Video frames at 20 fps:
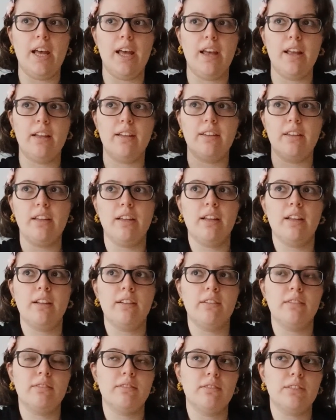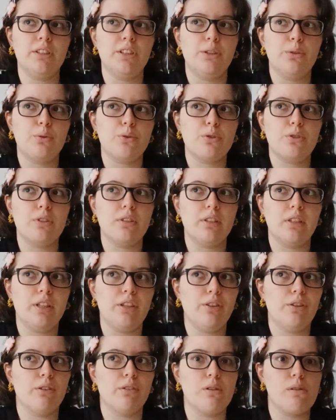and then use
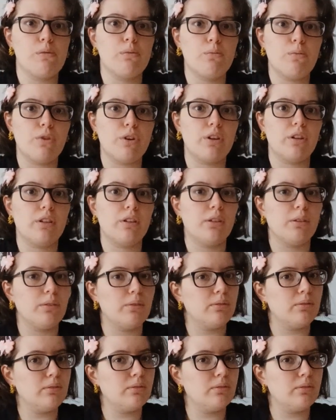in your own work